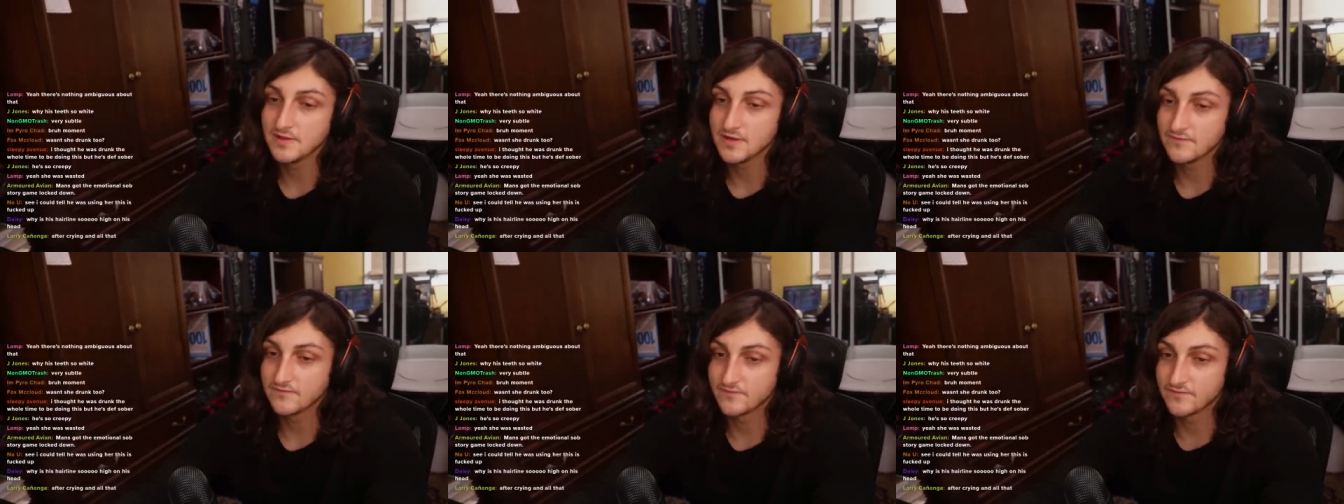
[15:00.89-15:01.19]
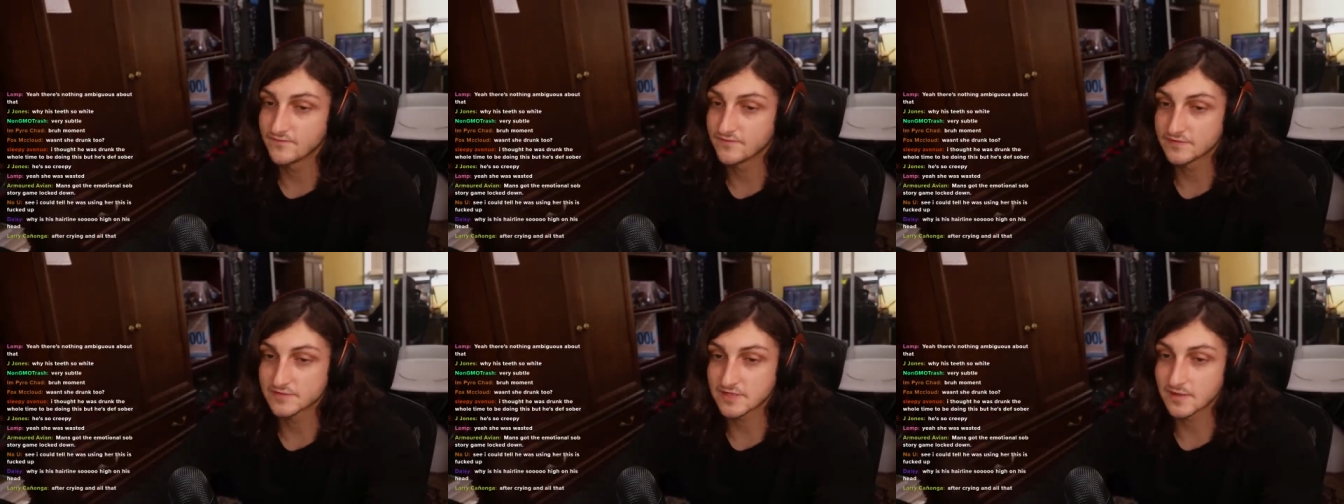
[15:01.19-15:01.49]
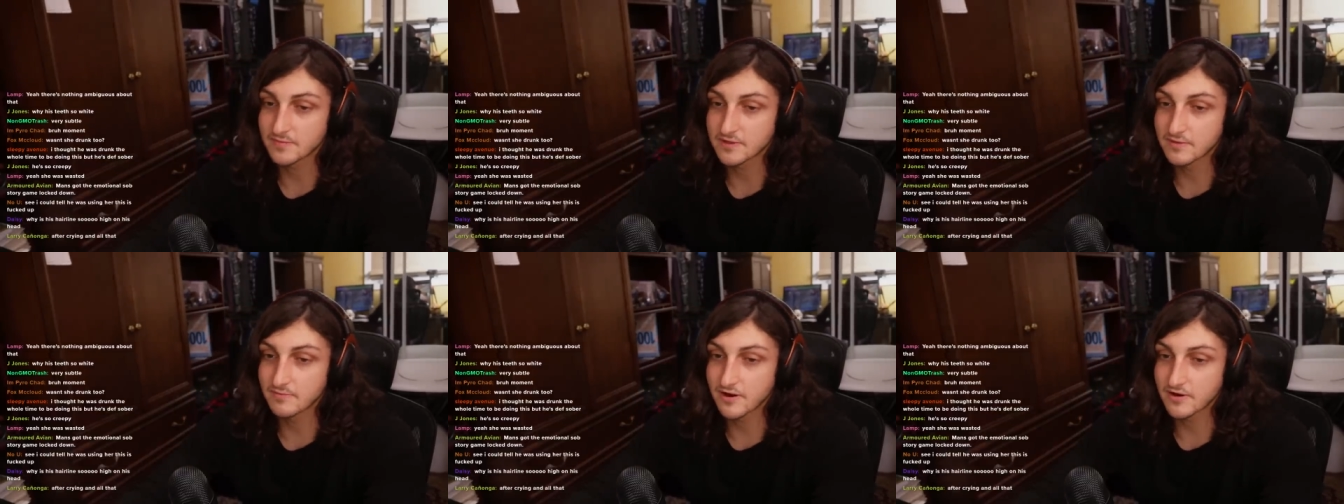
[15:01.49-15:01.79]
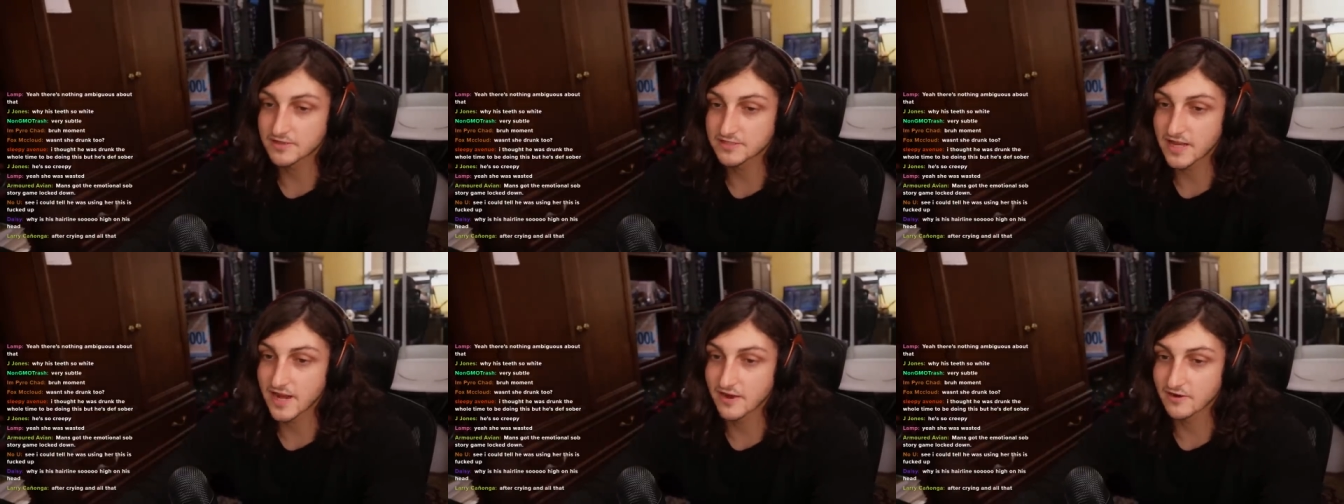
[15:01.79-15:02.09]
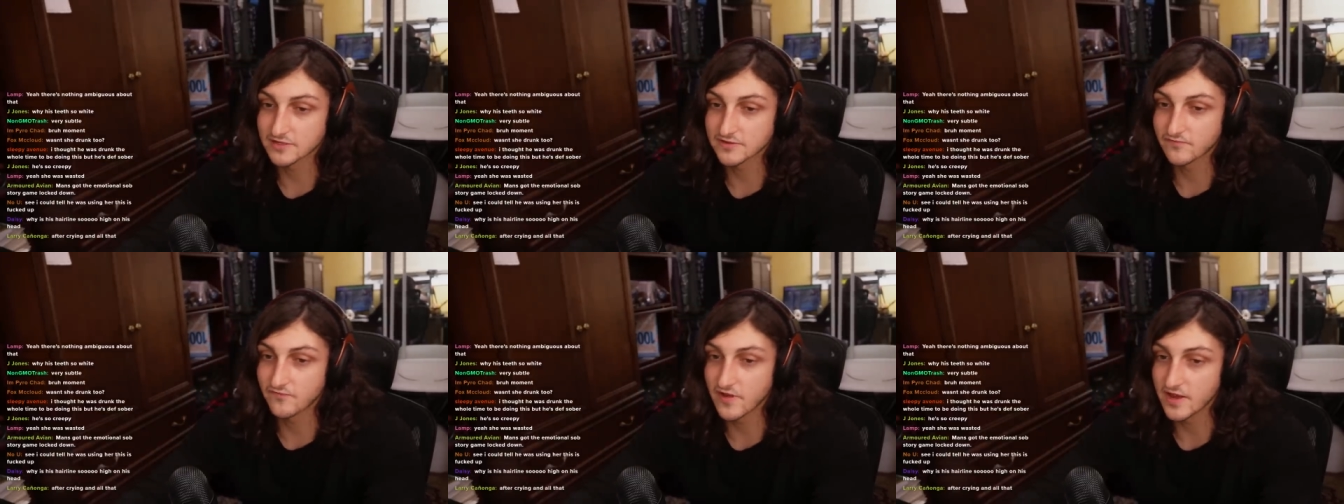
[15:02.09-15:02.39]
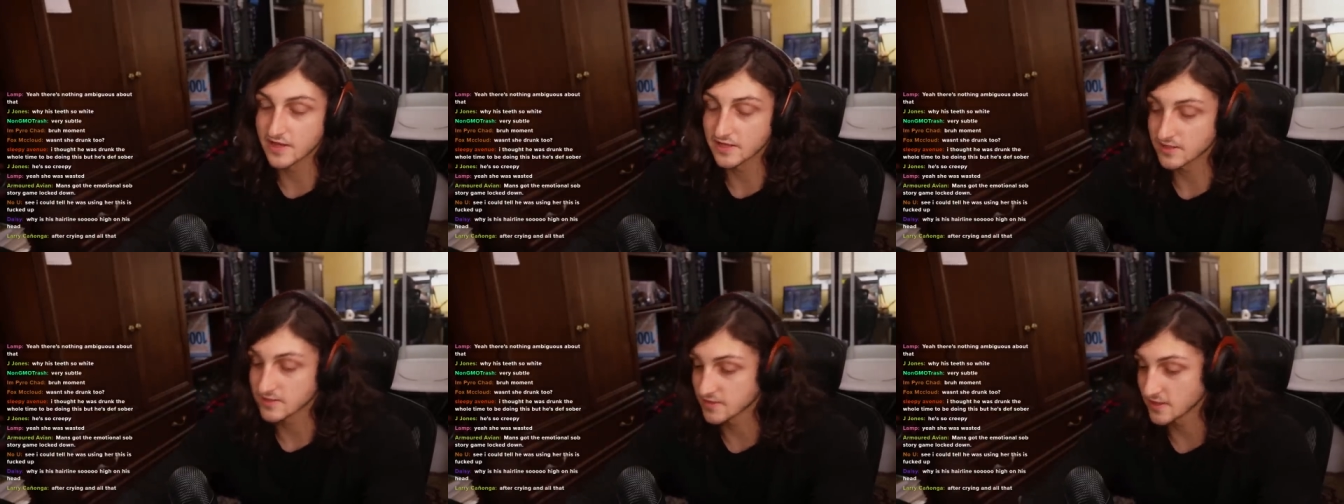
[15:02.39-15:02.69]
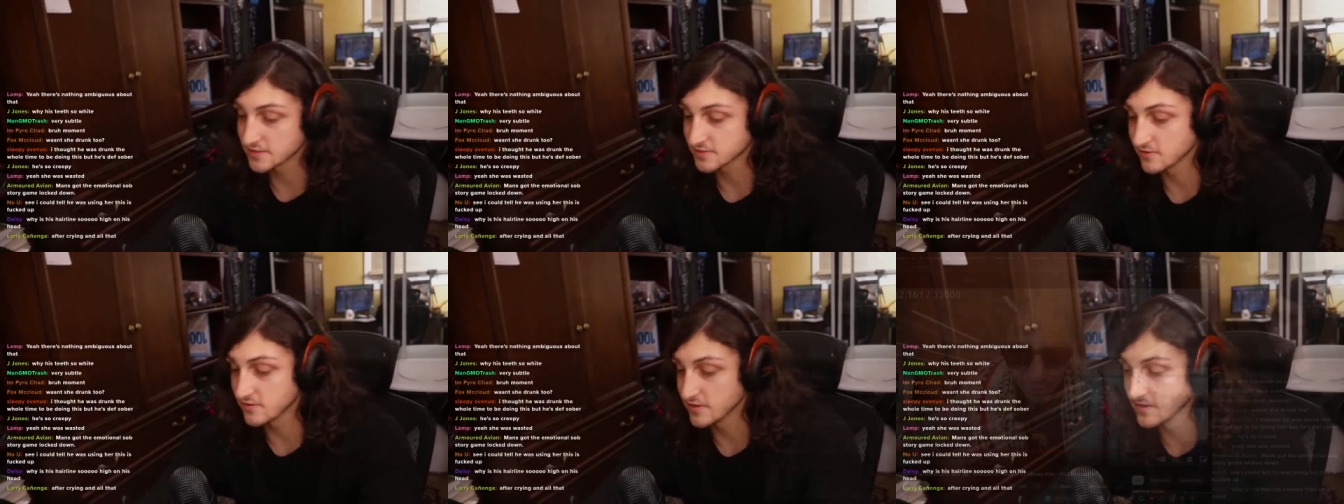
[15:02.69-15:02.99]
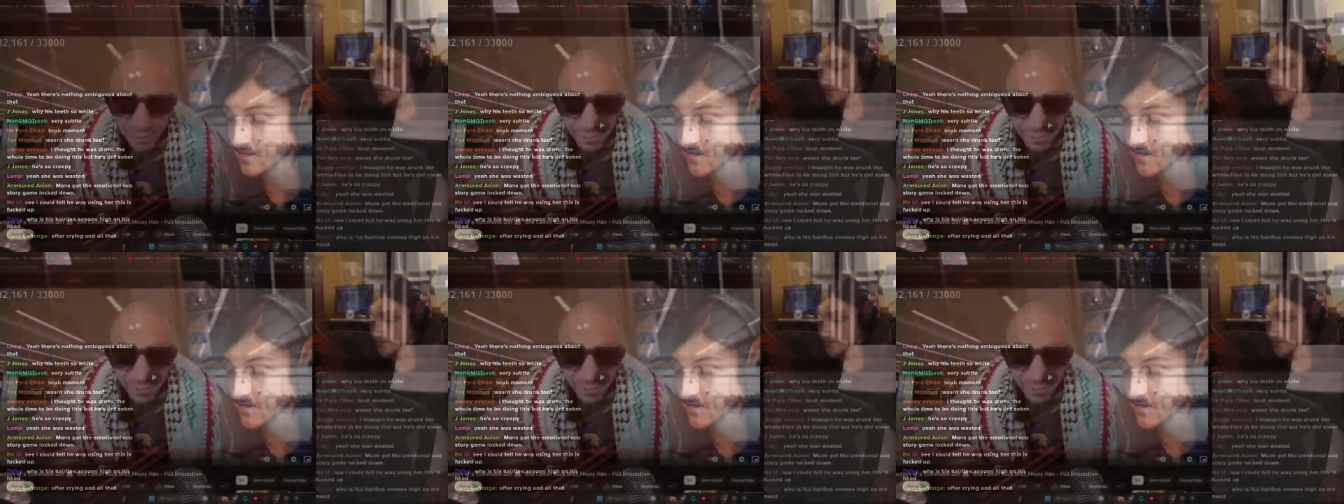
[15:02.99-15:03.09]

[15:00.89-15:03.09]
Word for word: F something about his hair is fake. That's all I know.